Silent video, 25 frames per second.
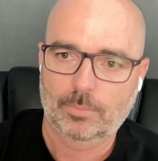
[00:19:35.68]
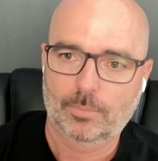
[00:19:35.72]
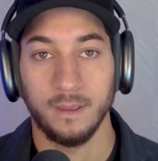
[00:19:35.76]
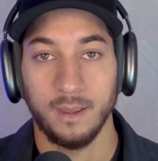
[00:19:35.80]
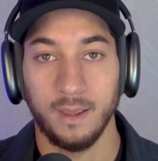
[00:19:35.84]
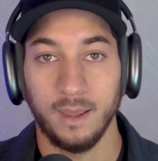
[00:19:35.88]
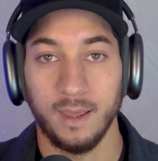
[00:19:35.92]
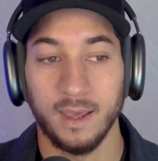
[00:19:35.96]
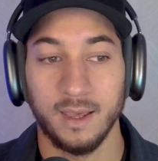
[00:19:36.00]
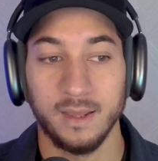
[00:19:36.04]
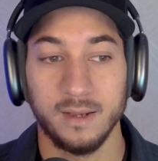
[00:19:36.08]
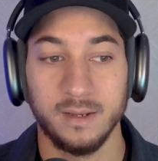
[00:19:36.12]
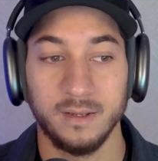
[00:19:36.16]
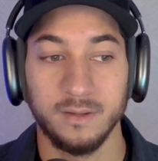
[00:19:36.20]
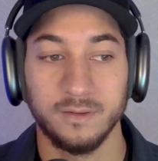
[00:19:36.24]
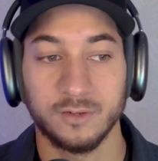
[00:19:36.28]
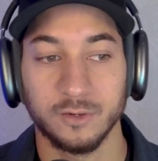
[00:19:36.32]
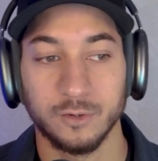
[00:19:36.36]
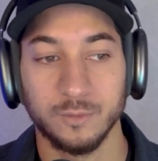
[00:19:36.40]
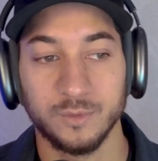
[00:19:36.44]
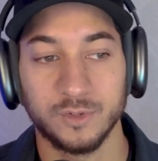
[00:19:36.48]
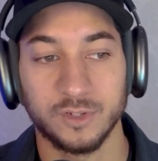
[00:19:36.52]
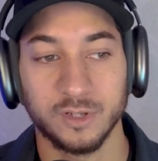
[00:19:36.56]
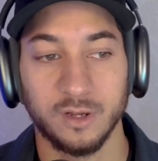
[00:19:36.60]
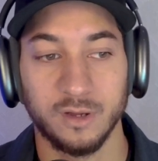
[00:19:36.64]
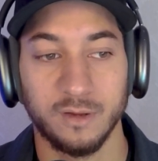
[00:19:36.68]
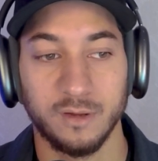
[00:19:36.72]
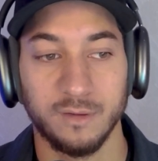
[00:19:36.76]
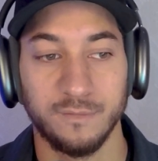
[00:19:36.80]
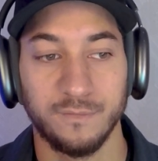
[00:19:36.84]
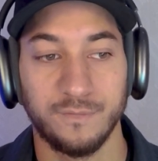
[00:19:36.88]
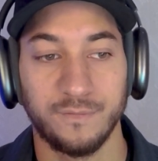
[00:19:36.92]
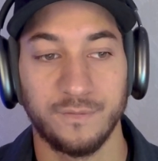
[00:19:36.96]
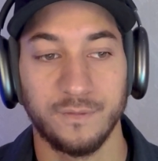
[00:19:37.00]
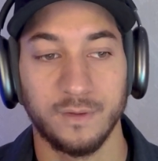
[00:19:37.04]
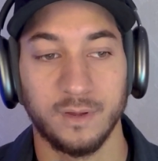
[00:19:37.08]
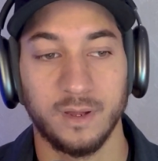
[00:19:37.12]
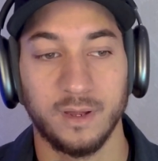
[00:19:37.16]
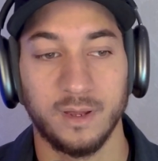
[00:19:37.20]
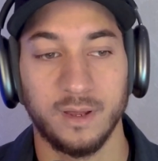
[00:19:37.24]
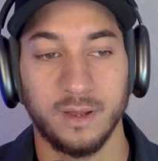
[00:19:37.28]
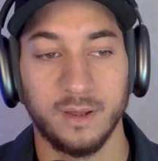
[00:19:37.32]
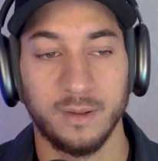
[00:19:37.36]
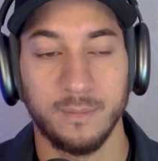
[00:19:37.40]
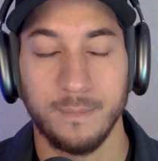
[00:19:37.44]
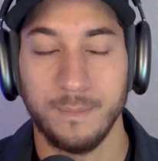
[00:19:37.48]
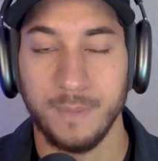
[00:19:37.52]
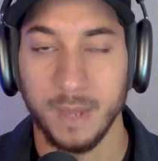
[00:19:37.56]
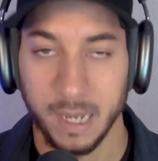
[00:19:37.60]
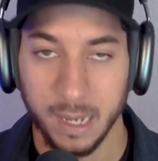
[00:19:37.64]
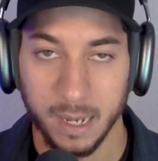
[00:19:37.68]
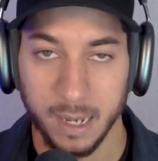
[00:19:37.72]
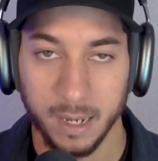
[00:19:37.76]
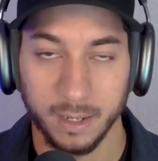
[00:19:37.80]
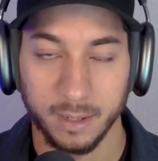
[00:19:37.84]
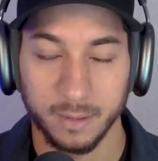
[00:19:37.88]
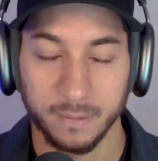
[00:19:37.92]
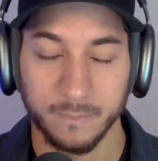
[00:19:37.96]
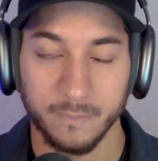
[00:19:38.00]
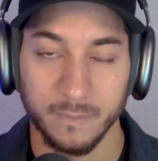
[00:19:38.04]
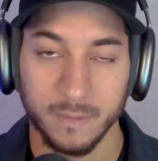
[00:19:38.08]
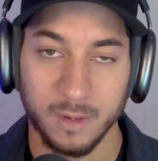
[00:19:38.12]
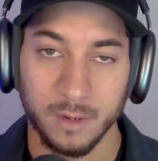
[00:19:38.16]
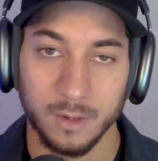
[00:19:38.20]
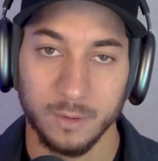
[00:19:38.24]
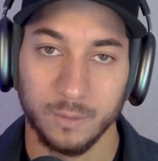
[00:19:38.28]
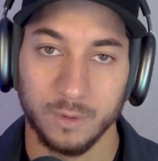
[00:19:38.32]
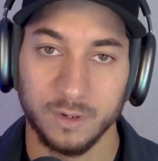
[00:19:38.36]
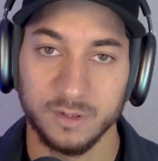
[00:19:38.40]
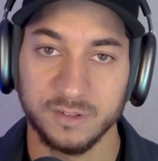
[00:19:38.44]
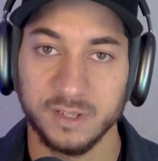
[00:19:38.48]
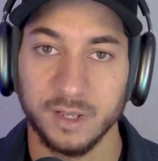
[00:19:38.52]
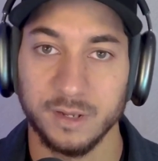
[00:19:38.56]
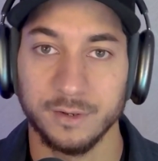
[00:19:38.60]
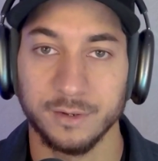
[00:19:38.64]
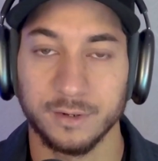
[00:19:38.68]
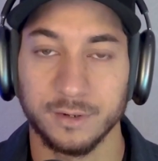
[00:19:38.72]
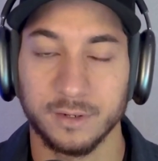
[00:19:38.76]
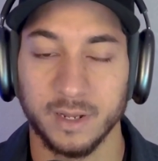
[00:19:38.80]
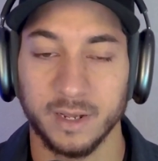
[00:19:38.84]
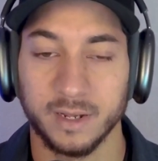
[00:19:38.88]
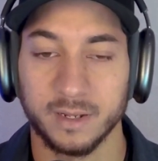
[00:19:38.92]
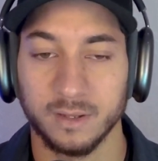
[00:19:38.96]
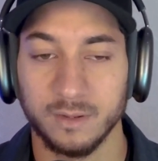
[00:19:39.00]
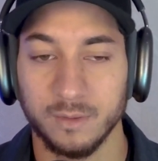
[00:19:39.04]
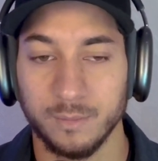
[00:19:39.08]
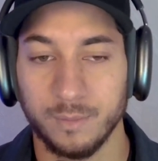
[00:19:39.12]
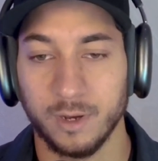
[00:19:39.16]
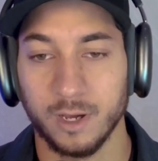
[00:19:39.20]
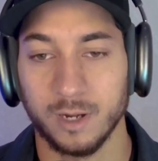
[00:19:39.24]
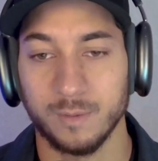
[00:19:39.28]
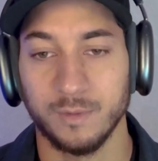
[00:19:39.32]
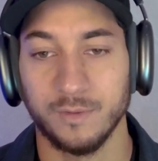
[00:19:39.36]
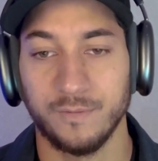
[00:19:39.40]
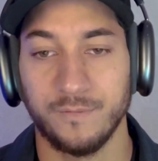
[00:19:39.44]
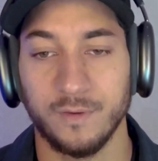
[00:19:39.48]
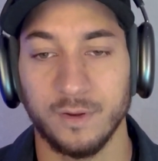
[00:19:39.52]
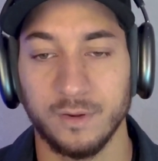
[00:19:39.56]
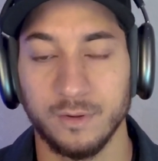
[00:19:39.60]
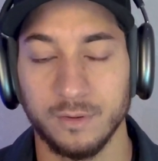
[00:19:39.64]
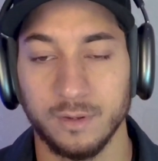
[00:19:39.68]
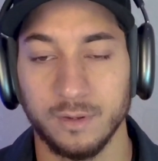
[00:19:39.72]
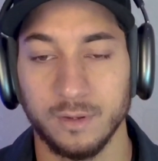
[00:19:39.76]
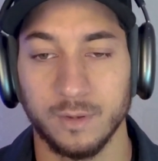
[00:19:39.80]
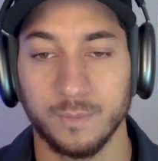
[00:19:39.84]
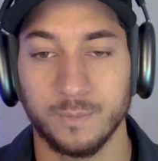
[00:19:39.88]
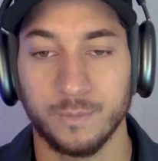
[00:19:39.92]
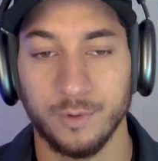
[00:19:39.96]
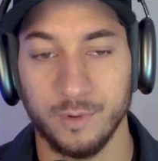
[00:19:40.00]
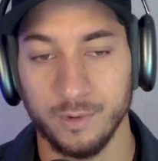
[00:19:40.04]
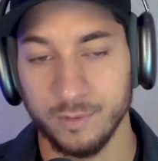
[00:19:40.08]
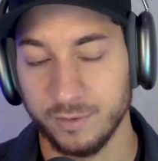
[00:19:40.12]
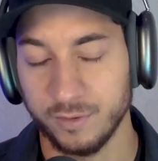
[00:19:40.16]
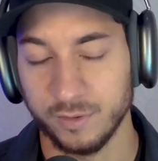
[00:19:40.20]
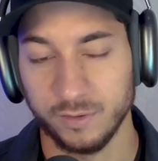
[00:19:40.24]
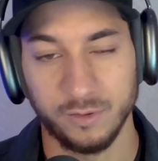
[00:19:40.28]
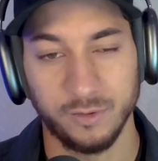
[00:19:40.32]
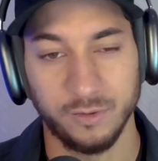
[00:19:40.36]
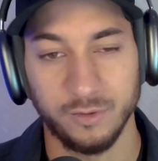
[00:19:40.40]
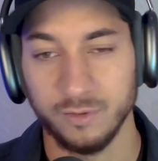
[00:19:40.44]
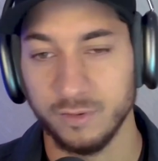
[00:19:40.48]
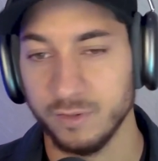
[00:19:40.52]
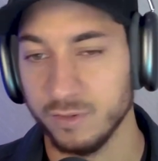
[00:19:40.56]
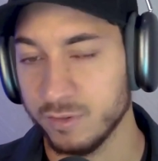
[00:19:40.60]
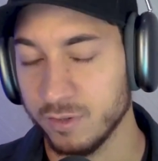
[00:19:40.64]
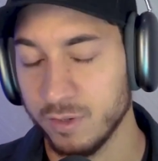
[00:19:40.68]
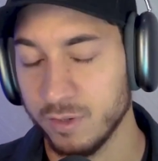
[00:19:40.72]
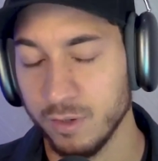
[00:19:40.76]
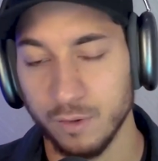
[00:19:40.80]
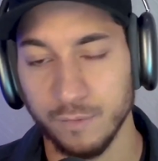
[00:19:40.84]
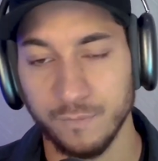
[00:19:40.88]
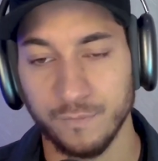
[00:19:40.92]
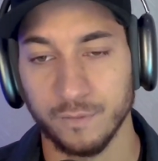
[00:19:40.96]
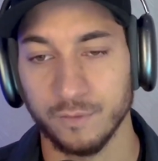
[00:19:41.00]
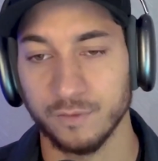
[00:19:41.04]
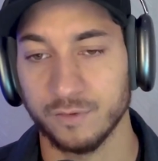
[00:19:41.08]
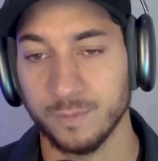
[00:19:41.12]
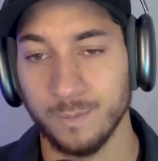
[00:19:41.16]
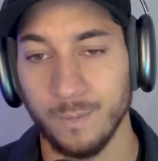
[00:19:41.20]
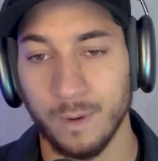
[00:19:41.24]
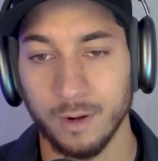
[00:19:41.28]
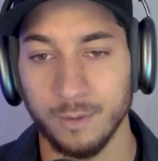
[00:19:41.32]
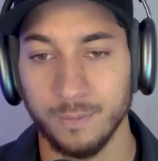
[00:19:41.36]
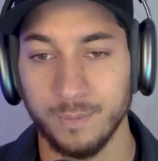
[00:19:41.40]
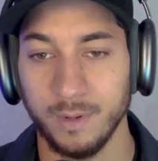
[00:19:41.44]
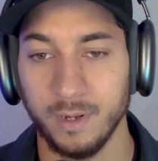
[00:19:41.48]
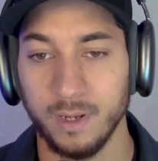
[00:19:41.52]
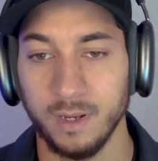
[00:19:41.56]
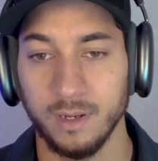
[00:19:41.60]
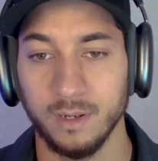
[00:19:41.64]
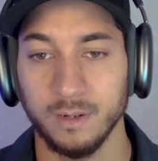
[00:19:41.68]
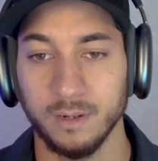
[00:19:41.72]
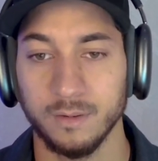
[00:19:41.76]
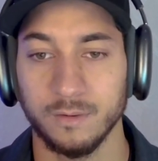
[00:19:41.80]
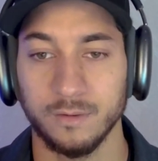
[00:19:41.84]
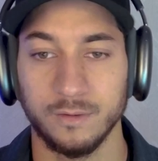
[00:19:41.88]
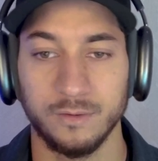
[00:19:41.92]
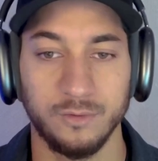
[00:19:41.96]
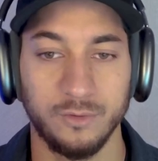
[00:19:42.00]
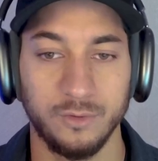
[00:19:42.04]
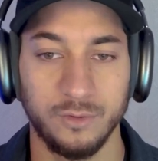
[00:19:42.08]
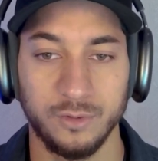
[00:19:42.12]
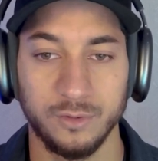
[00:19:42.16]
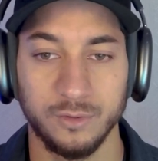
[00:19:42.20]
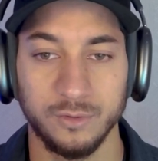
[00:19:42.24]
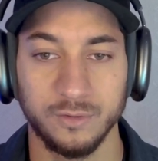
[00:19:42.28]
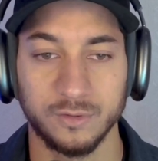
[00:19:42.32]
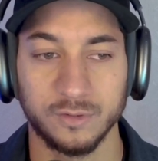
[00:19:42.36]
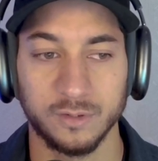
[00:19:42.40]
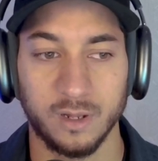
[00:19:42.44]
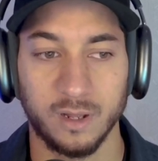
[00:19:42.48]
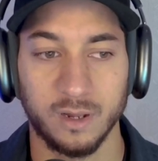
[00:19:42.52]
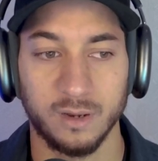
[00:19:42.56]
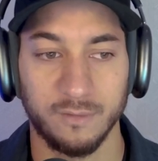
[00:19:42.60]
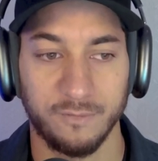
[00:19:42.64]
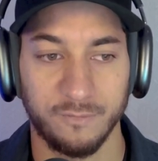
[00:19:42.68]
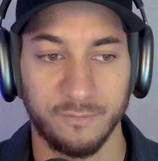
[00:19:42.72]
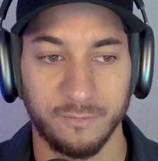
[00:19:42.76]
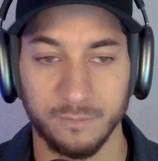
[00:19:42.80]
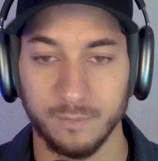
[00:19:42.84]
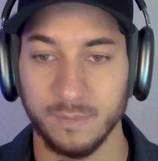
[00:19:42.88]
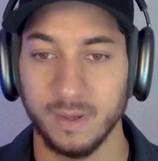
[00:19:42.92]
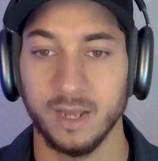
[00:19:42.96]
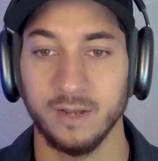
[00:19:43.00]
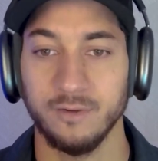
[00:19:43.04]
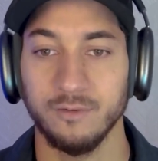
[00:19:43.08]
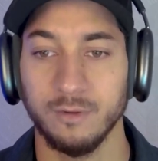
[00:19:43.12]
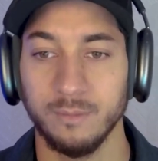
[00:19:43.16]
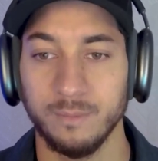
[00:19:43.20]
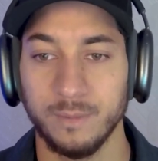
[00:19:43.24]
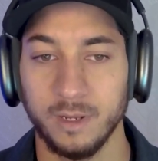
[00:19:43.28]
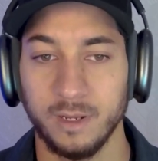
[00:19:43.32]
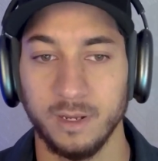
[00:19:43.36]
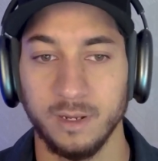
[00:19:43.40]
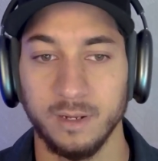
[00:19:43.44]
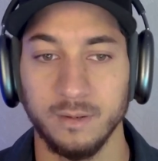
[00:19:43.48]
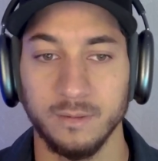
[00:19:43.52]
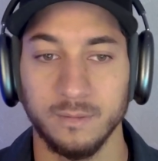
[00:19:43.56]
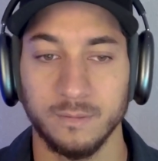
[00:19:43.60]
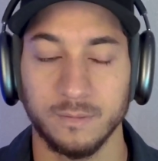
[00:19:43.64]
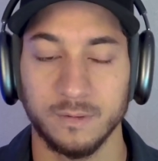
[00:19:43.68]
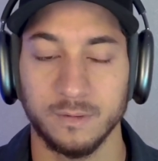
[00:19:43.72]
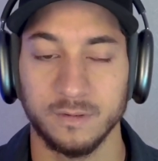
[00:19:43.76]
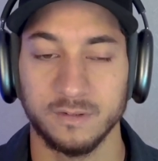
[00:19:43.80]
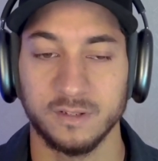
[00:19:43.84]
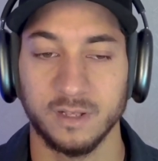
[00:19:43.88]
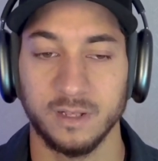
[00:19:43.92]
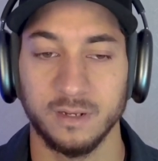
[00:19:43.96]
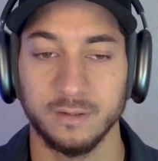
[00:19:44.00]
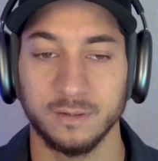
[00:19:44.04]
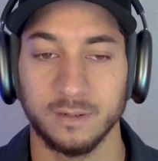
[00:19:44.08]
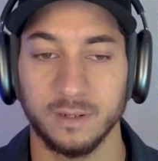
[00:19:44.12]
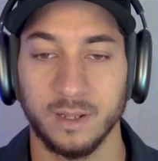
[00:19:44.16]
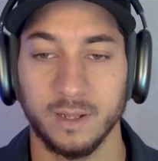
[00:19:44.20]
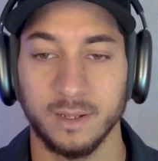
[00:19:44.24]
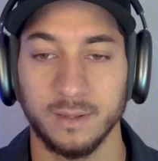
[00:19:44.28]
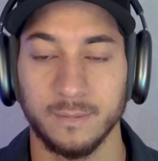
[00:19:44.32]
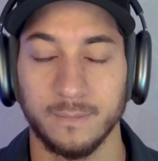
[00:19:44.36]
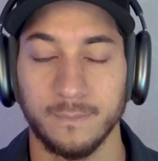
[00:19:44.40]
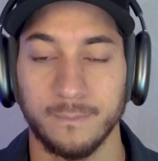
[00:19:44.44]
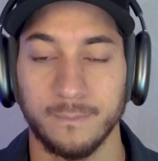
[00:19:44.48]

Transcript: And in terms of bidding, what does that look like in the bottom of funnel approach? Do you just go for smart bidding, or do you use a lot of manual bidding? What does that look like?